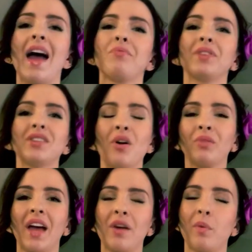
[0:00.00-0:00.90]
I really don't
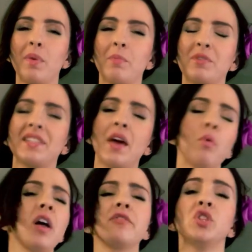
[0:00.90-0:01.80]
like when people say,
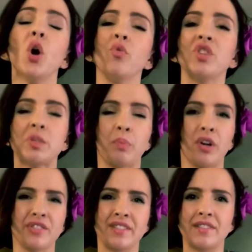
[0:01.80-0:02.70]
well, I've known this
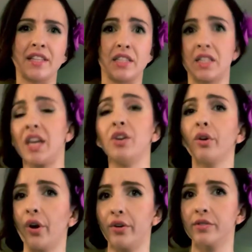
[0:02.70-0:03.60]
person since
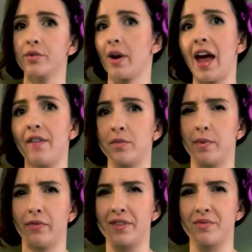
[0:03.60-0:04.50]
kindergarten, so I have to be
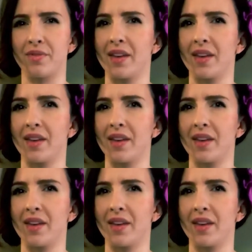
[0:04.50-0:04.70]
friends with